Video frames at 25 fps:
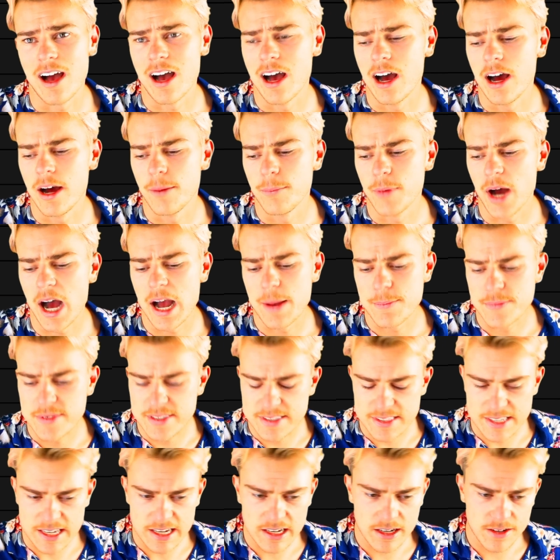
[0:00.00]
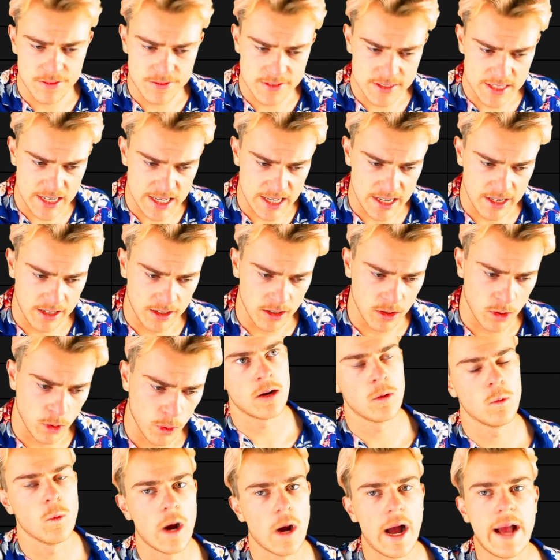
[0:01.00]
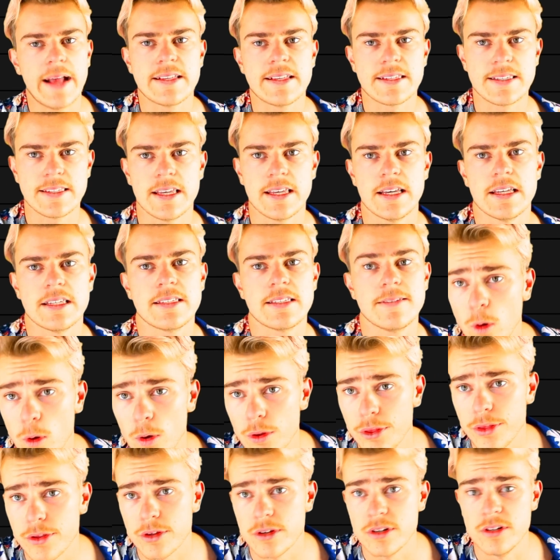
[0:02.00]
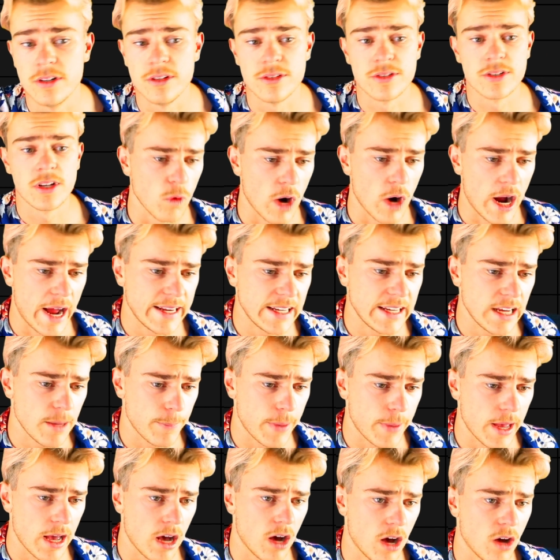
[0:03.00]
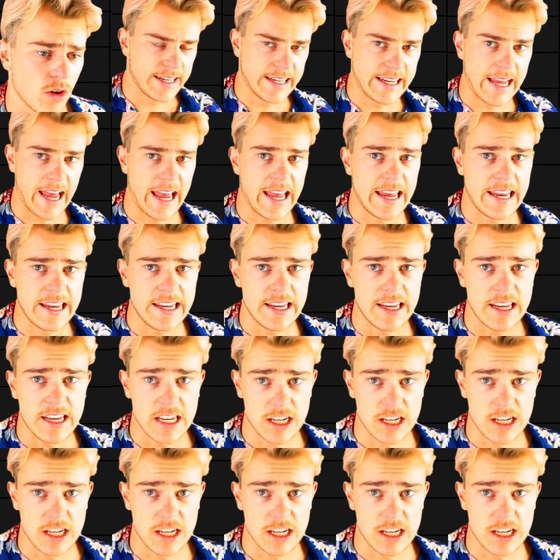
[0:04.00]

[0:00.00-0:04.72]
I'm sick of seeing white cis authors writing about gay